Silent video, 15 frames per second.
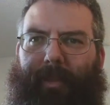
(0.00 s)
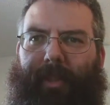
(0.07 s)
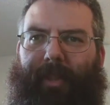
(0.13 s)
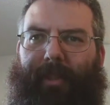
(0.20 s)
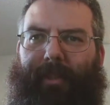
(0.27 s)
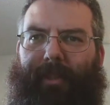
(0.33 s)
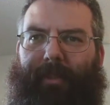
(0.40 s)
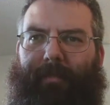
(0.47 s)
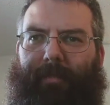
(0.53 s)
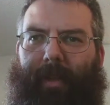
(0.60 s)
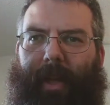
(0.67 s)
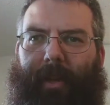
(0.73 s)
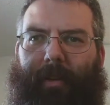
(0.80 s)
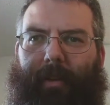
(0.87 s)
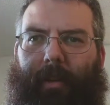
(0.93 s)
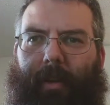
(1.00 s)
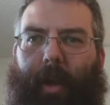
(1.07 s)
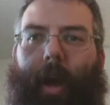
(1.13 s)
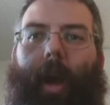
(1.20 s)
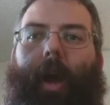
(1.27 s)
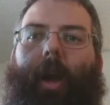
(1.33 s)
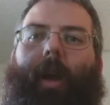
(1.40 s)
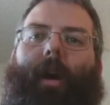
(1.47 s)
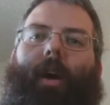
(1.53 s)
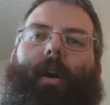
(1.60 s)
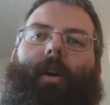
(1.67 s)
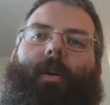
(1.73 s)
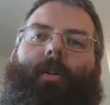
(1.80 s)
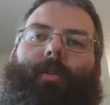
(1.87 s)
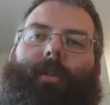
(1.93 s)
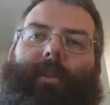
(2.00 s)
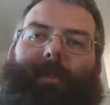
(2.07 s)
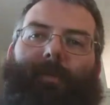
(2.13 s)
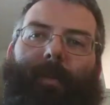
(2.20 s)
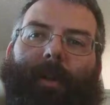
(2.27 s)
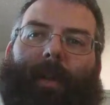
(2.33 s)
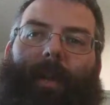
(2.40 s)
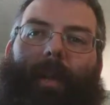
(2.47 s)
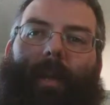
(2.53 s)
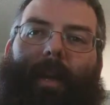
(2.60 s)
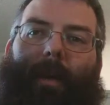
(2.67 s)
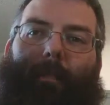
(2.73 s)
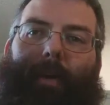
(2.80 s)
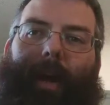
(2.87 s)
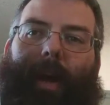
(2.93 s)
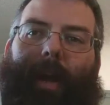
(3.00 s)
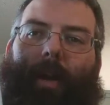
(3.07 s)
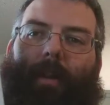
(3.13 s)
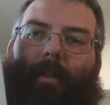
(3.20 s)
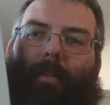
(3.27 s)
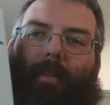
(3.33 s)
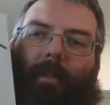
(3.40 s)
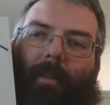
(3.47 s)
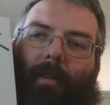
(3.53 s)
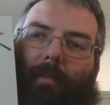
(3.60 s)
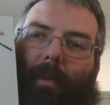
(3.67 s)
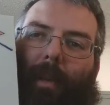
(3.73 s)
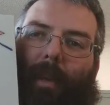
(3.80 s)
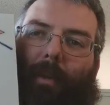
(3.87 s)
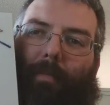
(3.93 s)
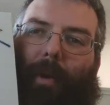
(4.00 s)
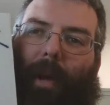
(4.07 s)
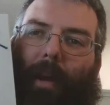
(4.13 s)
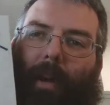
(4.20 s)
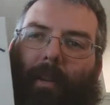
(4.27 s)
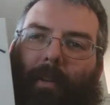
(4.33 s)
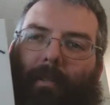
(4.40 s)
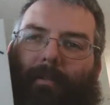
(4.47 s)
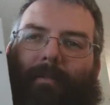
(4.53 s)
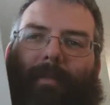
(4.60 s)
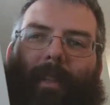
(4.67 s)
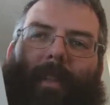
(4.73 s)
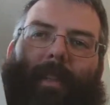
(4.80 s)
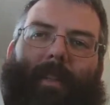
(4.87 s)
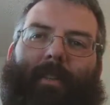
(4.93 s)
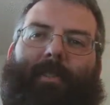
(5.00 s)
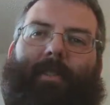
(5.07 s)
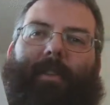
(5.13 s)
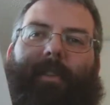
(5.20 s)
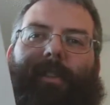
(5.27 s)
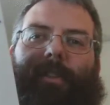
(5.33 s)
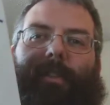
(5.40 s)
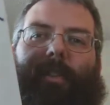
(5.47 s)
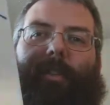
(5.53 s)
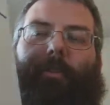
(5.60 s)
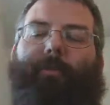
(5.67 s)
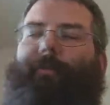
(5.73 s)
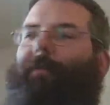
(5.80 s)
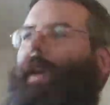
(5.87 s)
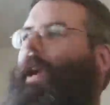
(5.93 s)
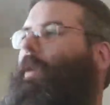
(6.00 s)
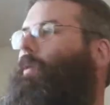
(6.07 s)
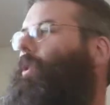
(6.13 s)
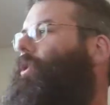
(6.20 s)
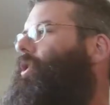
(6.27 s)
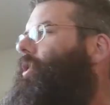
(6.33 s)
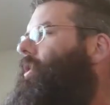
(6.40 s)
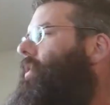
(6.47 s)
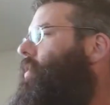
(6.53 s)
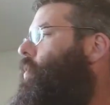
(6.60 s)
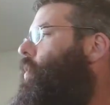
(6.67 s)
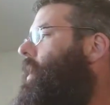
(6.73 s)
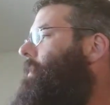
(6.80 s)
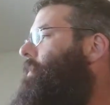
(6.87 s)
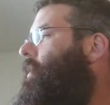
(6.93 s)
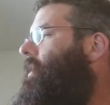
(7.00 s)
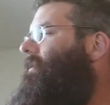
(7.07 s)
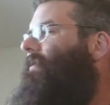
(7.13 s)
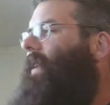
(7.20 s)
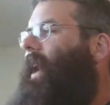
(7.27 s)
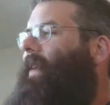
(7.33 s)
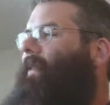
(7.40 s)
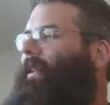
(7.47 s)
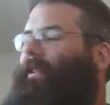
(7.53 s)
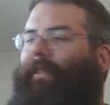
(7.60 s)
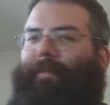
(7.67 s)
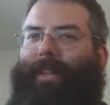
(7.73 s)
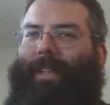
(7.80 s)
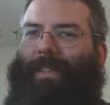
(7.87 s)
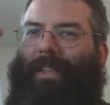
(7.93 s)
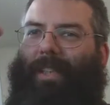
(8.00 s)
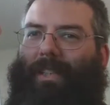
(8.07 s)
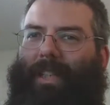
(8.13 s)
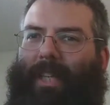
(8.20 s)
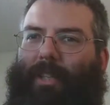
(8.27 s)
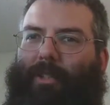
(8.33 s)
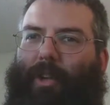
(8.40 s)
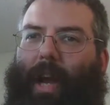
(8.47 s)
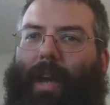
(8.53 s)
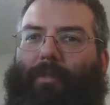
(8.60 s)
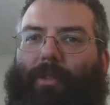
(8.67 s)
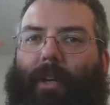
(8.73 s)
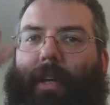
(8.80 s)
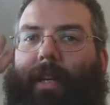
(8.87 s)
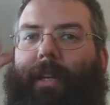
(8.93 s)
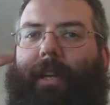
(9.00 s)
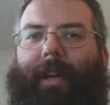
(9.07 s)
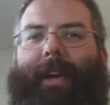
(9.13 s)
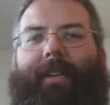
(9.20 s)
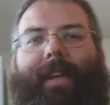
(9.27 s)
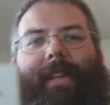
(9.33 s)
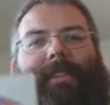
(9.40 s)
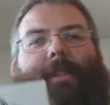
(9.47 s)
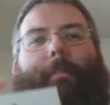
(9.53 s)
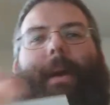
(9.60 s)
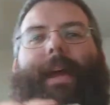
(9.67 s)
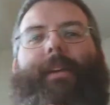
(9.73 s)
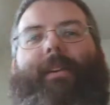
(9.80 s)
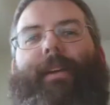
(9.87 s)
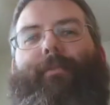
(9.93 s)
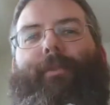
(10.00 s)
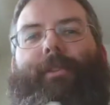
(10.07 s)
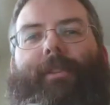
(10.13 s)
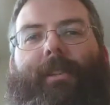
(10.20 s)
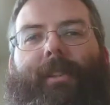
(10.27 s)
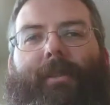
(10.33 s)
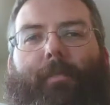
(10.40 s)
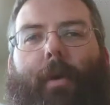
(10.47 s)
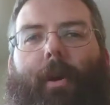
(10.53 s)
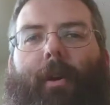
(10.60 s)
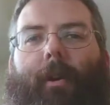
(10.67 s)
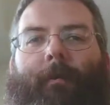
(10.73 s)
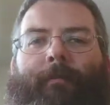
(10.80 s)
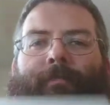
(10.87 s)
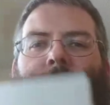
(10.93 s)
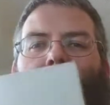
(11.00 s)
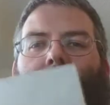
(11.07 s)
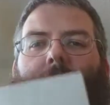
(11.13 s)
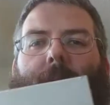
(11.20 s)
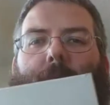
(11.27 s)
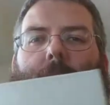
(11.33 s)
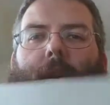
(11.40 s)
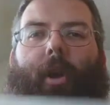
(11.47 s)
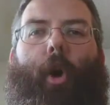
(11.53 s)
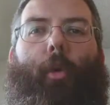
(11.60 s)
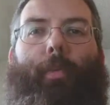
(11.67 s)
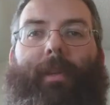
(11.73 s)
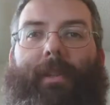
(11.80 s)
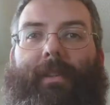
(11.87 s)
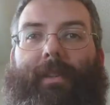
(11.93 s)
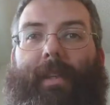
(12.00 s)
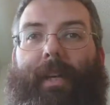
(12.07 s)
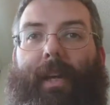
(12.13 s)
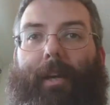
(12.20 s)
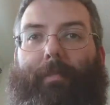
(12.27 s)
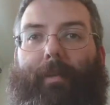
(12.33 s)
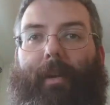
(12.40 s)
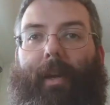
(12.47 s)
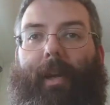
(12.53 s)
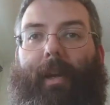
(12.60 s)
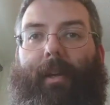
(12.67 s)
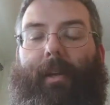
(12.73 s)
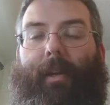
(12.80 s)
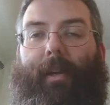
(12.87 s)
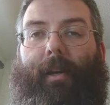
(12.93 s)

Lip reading: this way, Empire by Empire. So this is the new Vanquish 1.5, has a V16 drivetrain. That's the main difference in this marker. We're going to open this thing up and